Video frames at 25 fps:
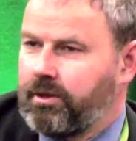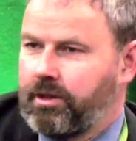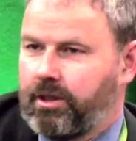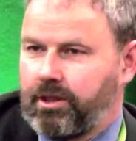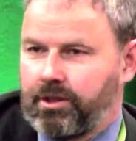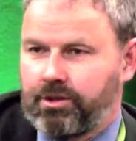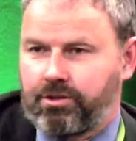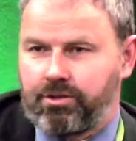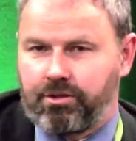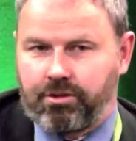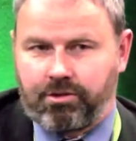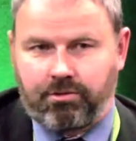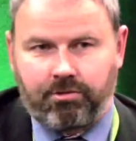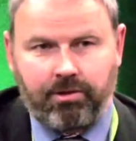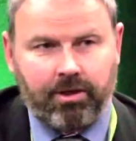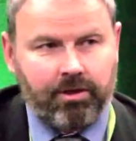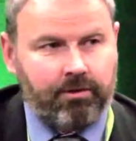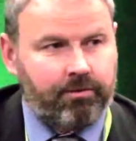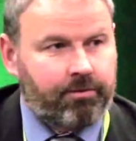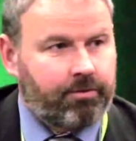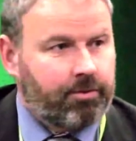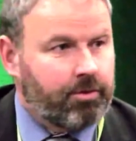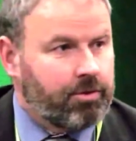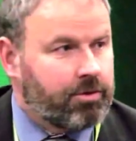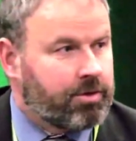issues
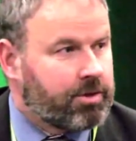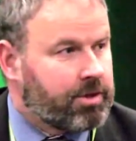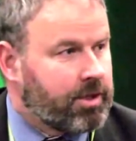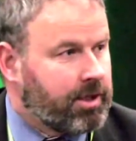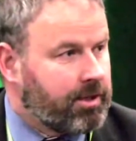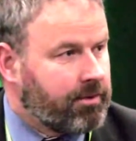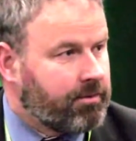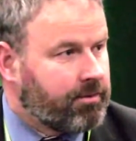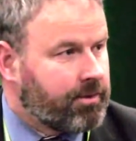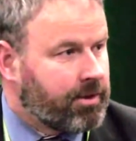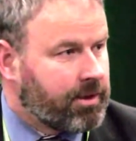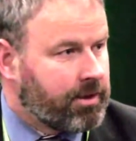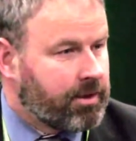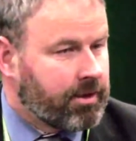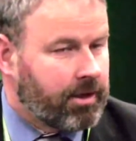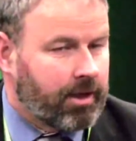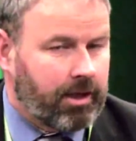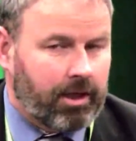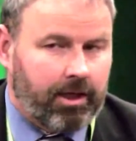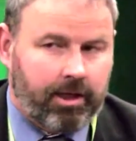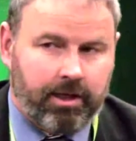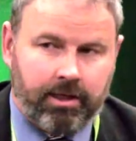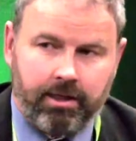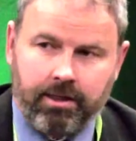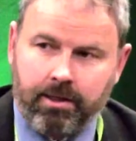around food safety and the
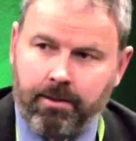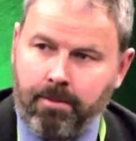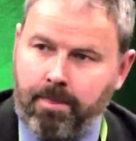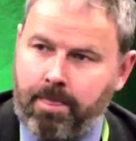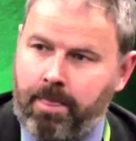like,